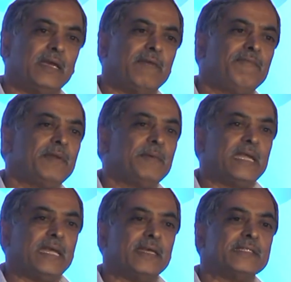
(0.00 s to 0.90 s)

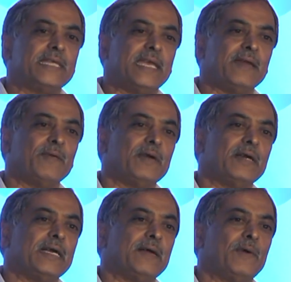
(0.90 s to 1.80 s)
everybody is saying,
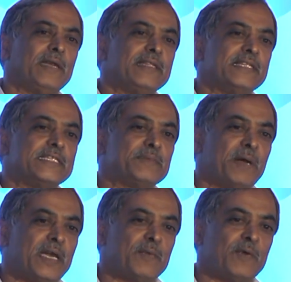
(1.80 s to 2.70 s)
what is this
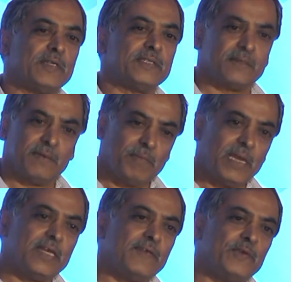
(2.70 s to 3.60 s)
smartwatch?
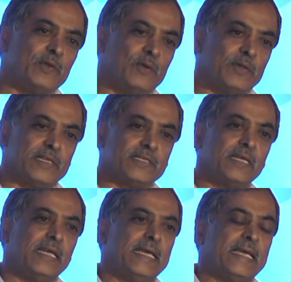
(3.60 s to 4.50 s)
Many of you know this.
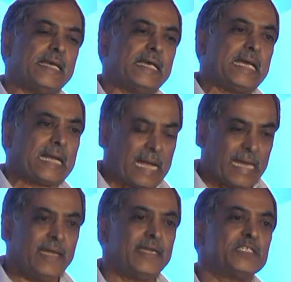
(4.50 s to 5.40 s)

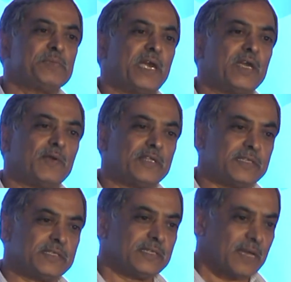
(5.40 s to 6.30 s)
Current
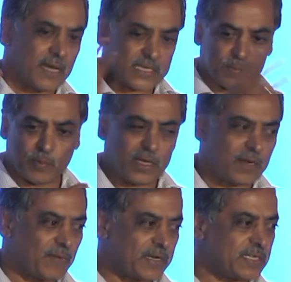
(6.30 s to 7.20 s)
smartwatches are smaller
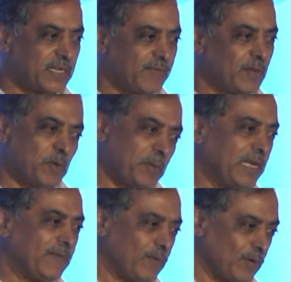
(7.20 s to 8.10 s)
version of the
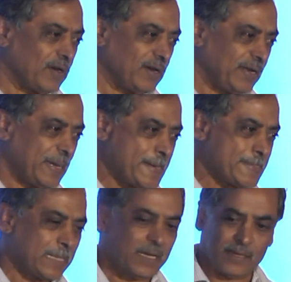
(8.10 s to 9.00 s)
mobile phone.
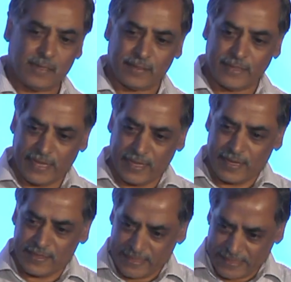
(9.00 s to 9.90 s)
They
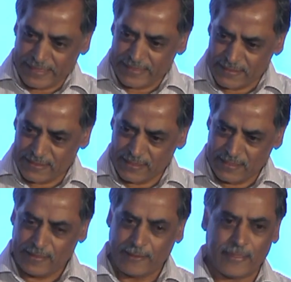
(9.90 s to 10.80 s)
are on the wrist
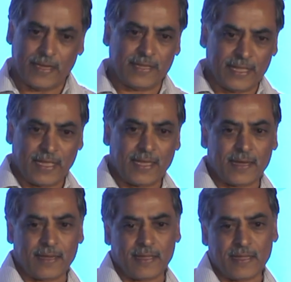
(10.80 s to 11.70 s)
and they
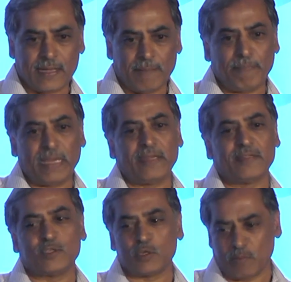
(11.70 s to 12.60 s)
are
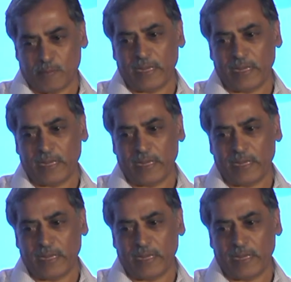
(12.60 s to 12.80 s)
companions to mobile